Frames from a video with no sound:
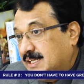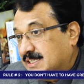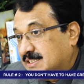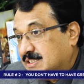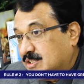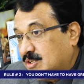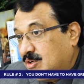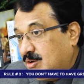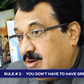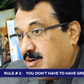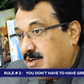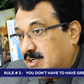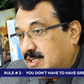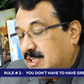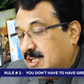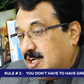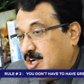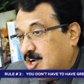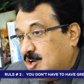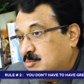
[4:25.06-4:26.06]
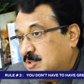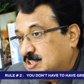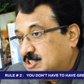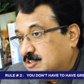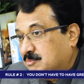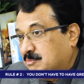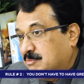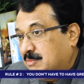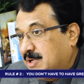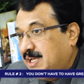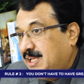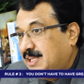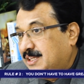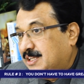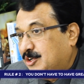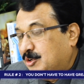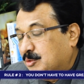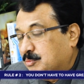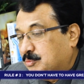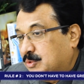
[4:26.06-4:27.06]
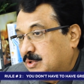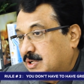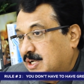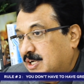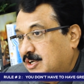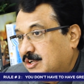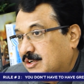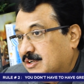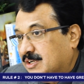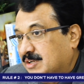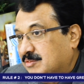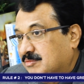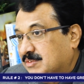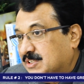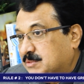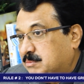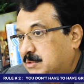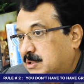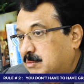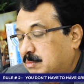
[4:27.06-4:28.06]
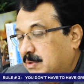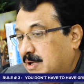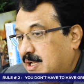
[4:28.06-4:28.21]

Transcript: it's not the how much of money that you put into your investment